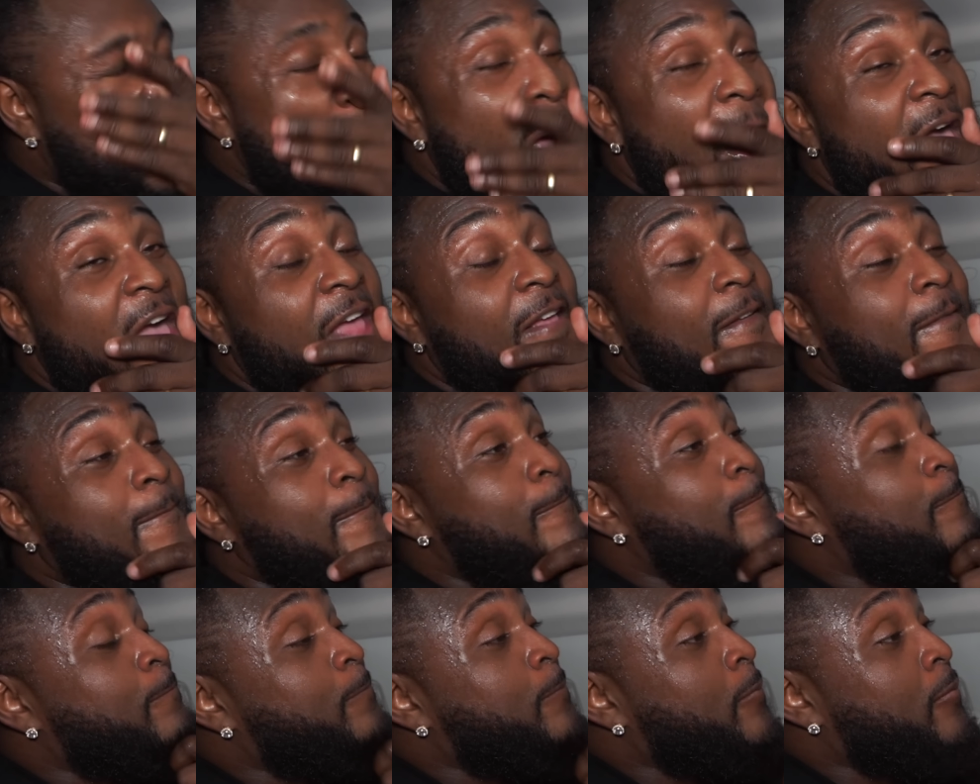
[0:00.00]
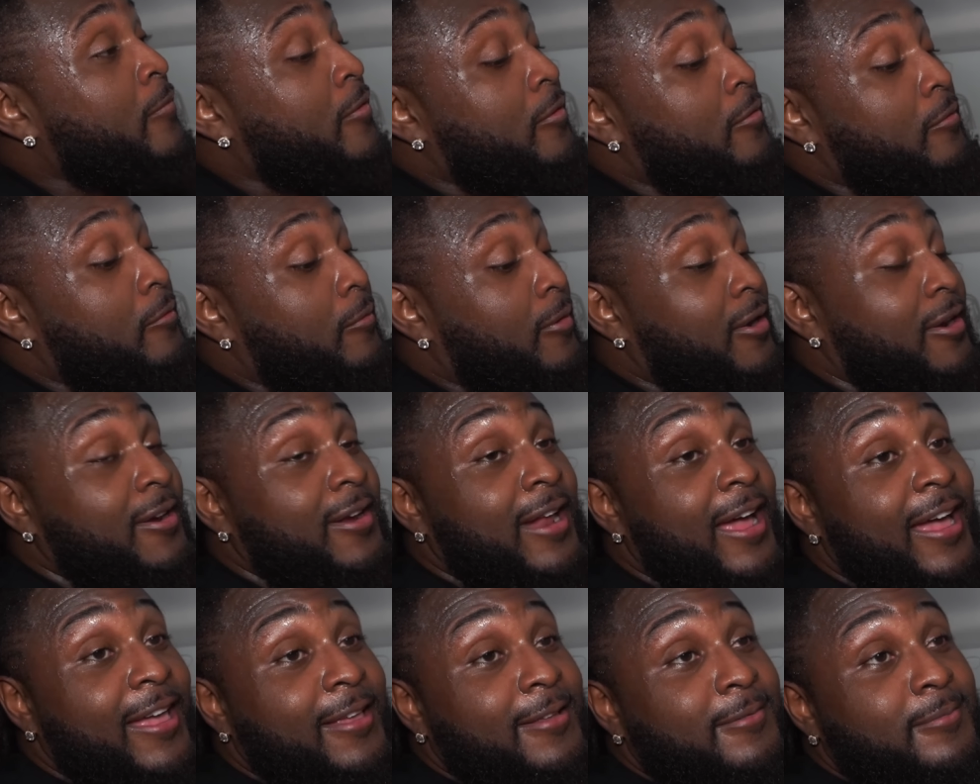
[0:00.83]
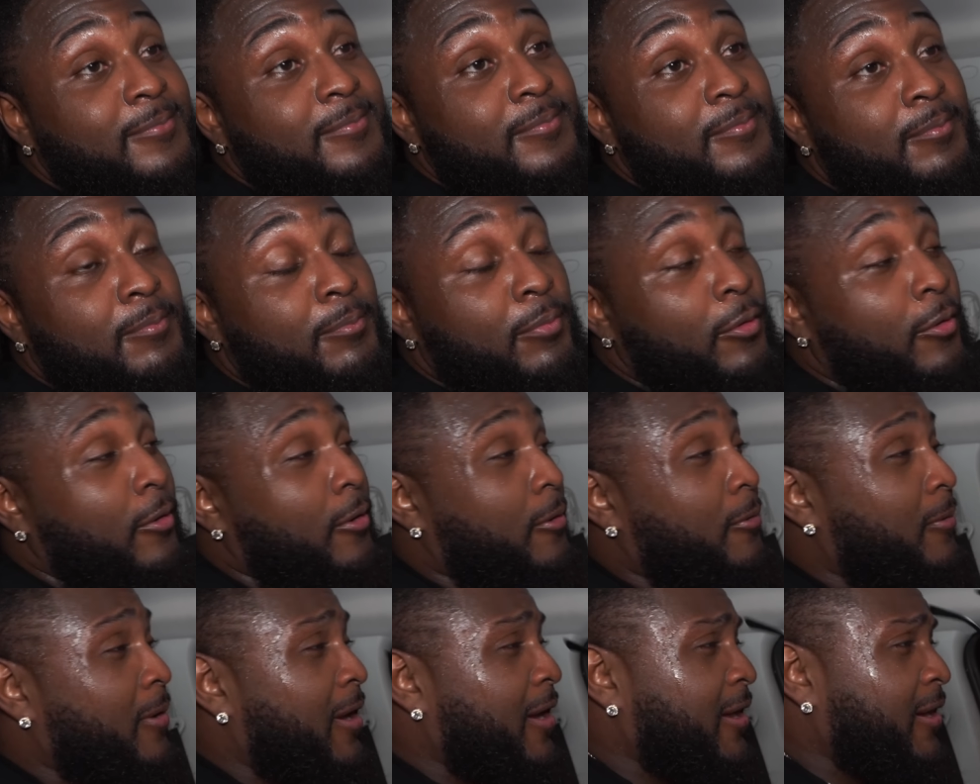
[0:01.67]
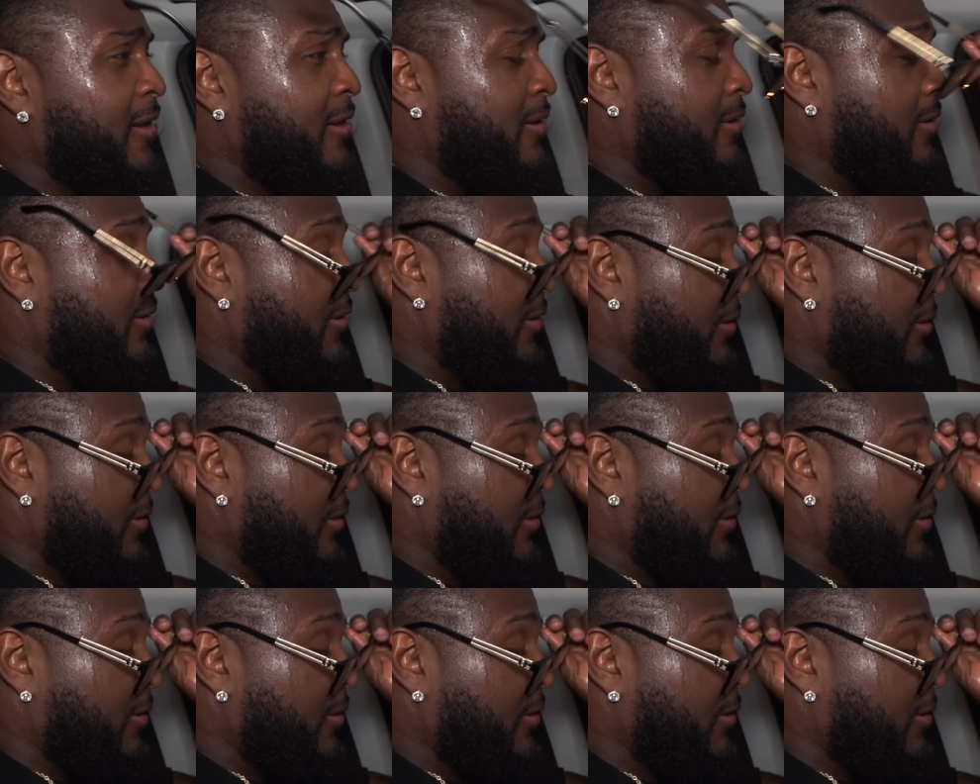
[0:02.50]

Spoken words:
man. What a night. Pouring raining.